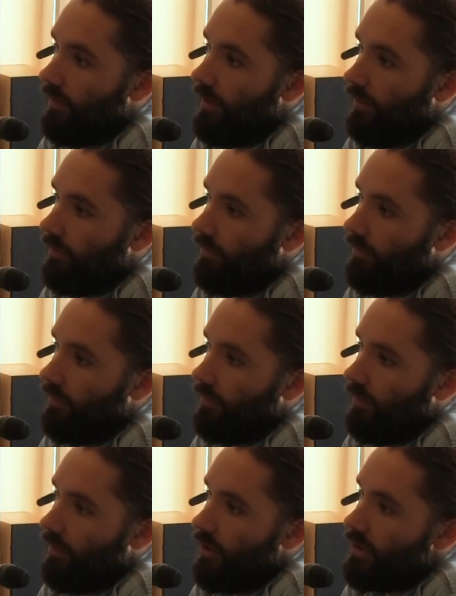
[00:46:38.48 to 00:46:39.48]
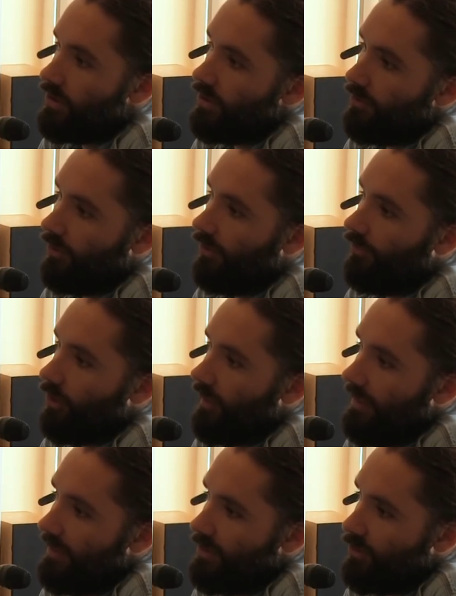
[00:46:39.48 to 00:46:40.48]
Yeah. So you've got
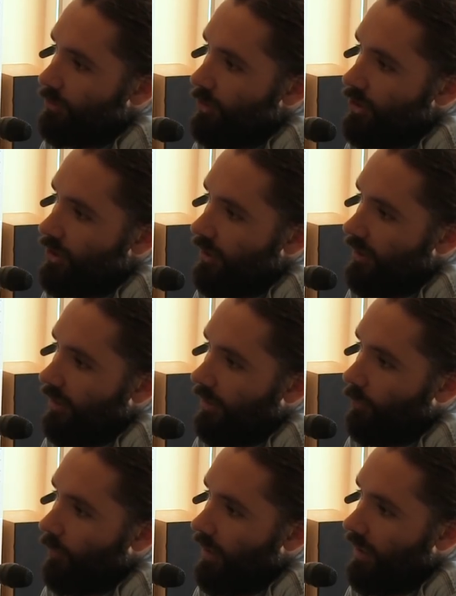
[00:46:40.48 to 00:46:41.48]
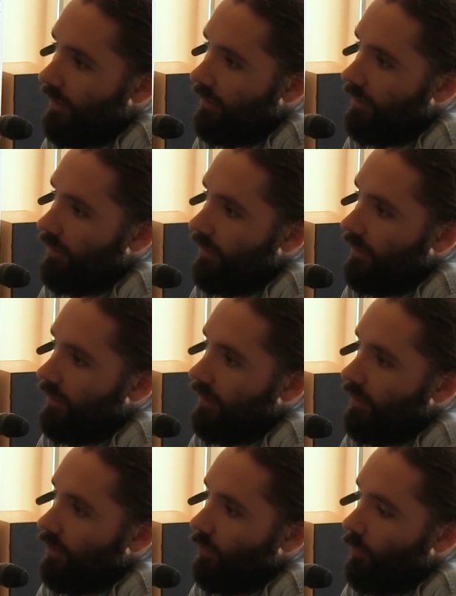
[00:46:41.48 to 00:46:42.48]
that distribution thing where yes.
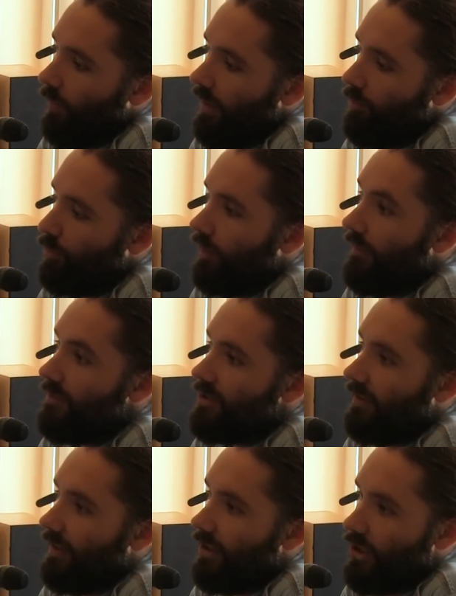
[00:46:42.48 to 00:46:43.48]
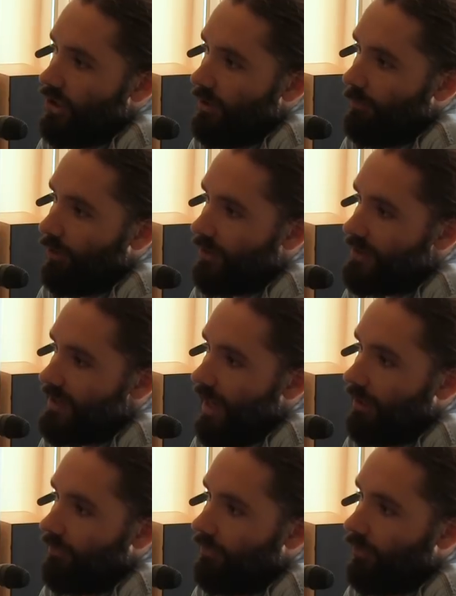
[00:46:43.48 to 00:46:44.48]
Yeah, exactly. Where previously she would have got
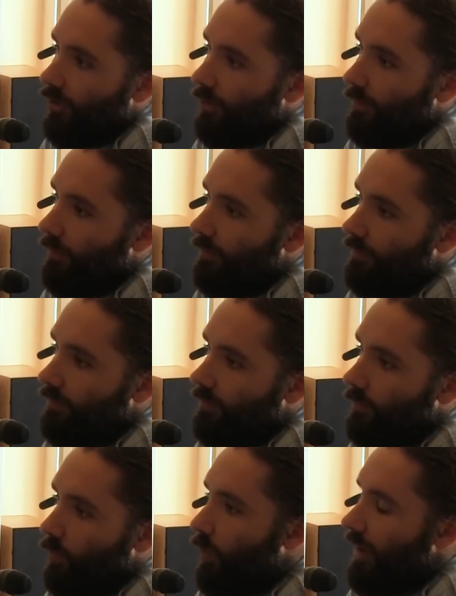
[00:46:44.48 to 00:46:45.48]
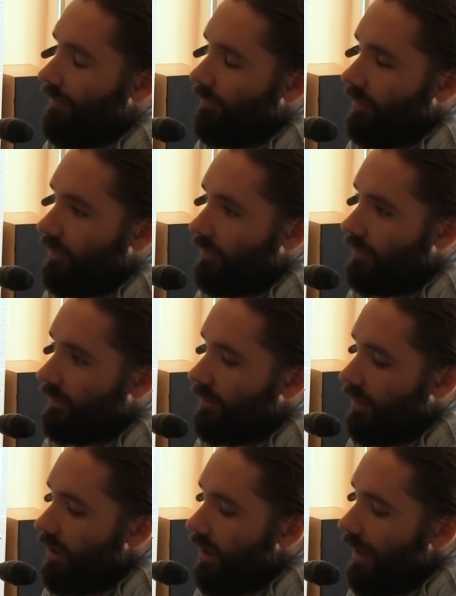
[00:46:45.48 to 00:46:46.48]
sacked from whatever
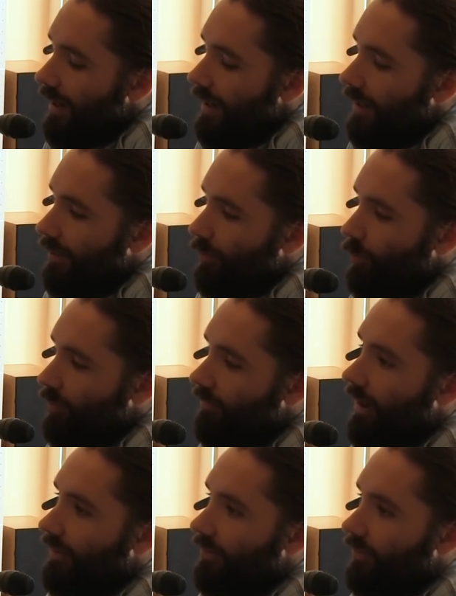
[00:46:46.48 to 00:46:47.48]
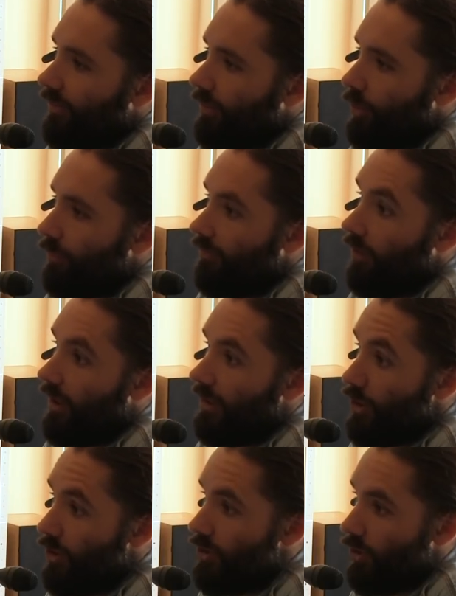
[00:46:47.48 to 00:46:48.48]
and would have had to go find a
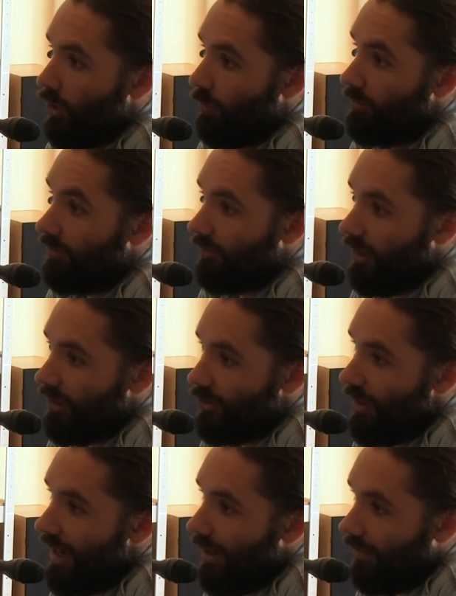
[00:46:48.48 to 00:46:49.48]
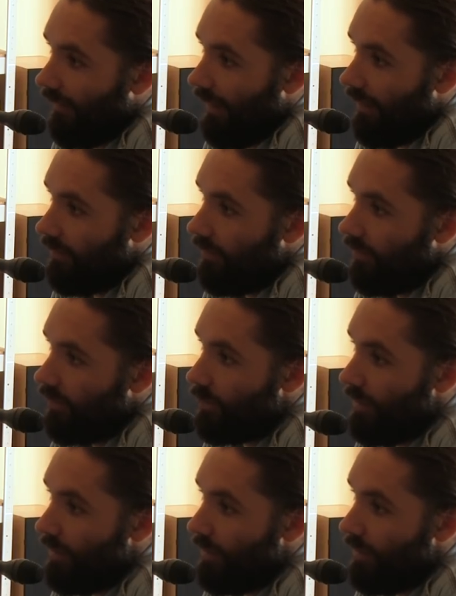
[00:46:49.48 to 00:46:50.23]
new job to find a new outlet yes.